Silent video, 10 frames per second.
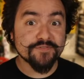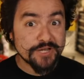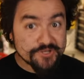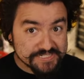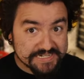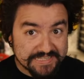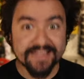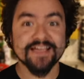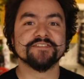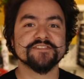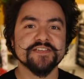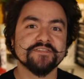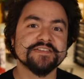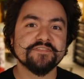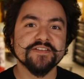if you're interested in that kind of
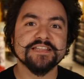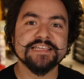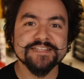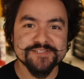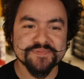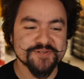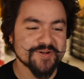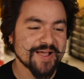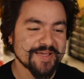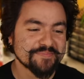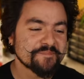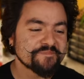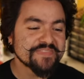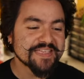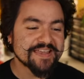stuff, definitely subscribe.
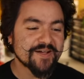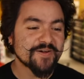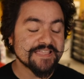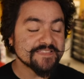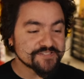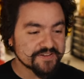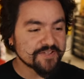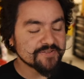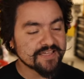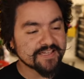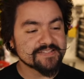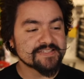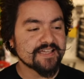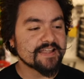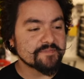Now, in this video, like I
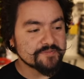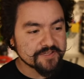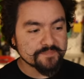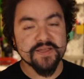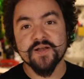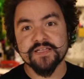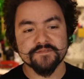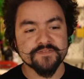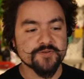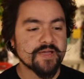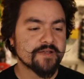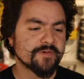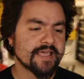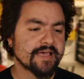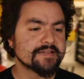said, I'm going to be comparing Vue and
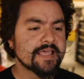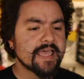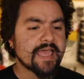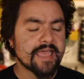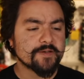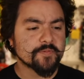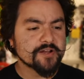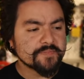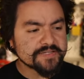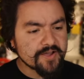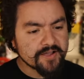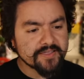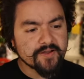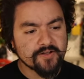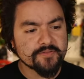React, and we're going to be
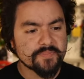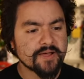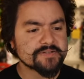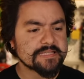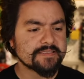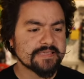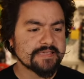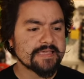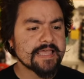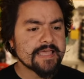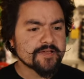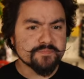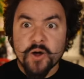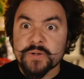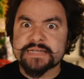talking all about the
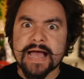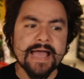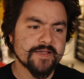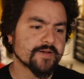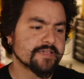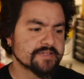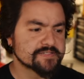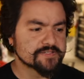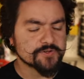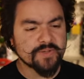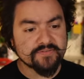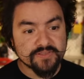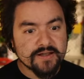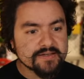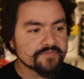component hierarchies. So we have a
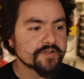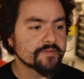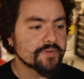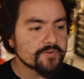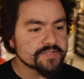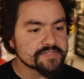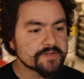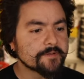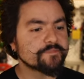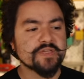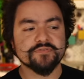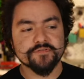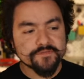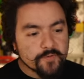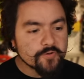lot of different components here. We have
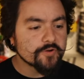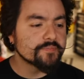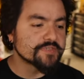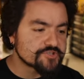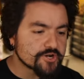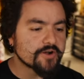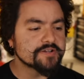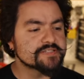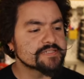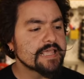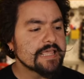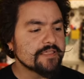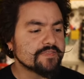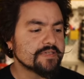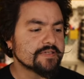the form, the charts,
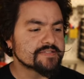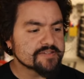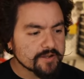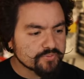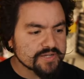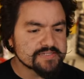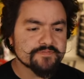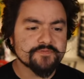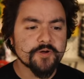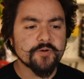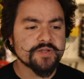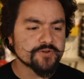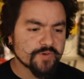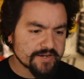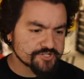the stock price info and
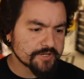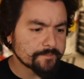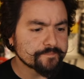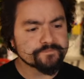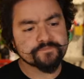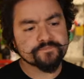direction